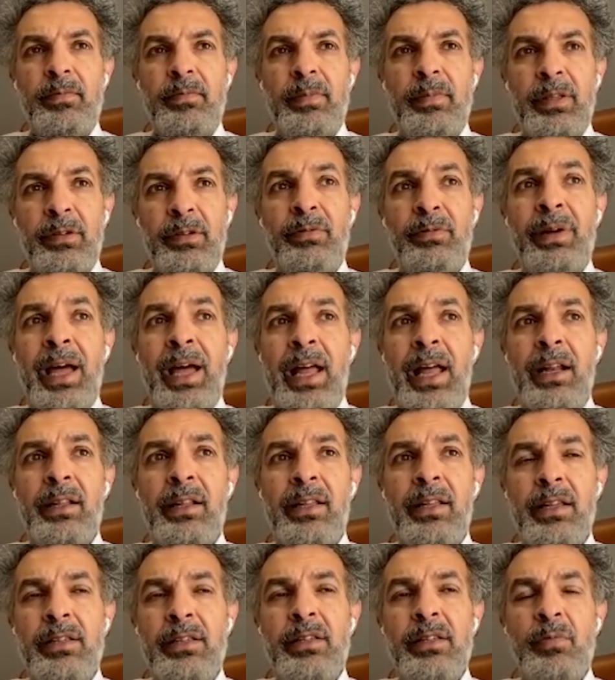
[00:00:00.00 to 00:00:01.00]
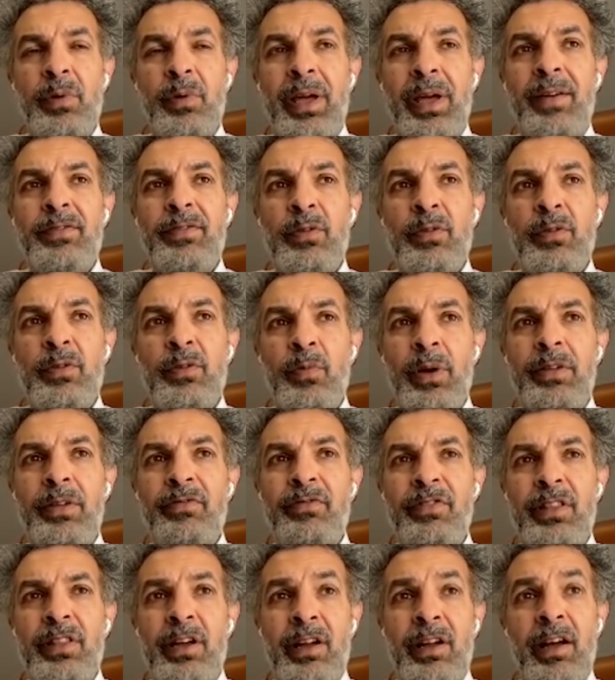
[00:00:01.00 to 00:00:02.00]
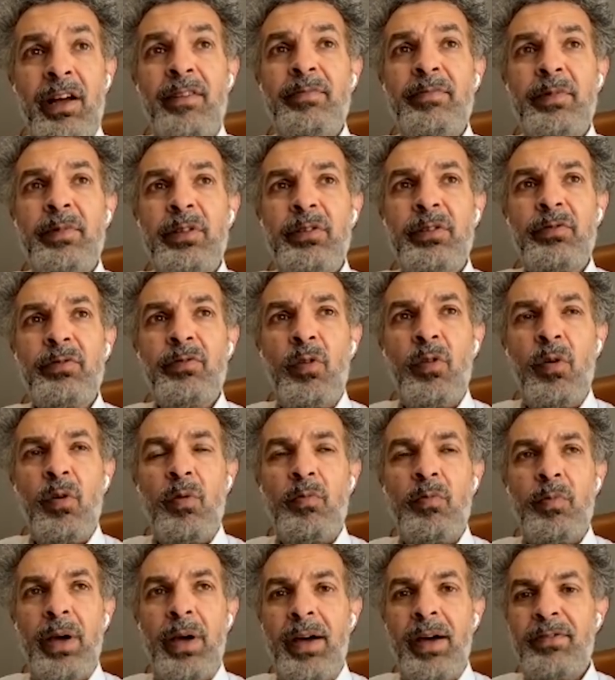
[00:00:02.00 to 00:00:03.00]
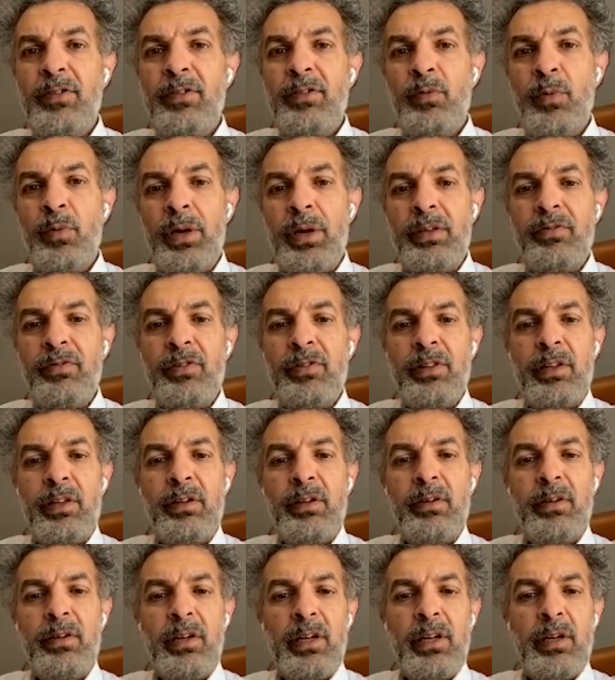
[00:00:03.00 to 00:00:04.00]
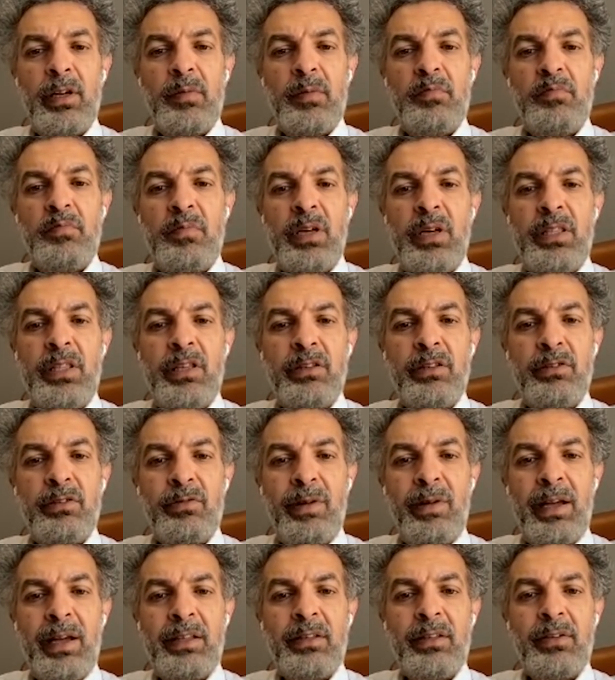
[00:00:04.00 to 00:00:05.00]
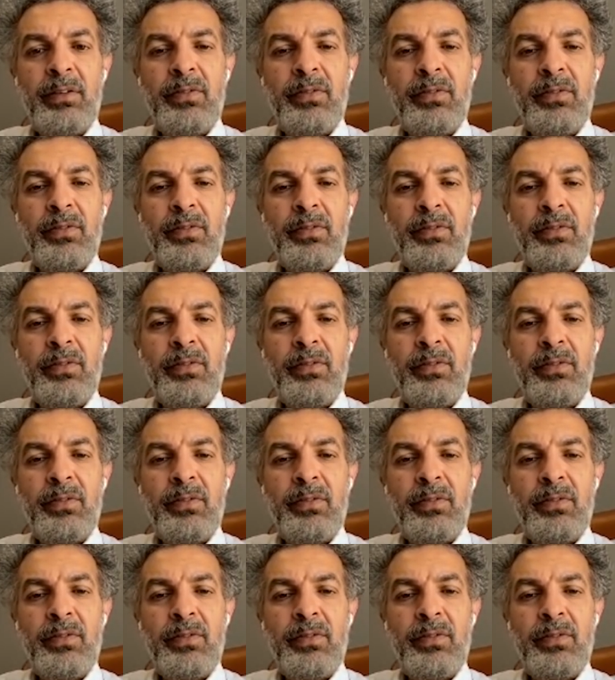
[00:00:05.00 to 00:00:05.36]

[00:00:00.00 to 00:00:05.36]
the reality is that we have to wait for the government to form. We have to wait for the media directive.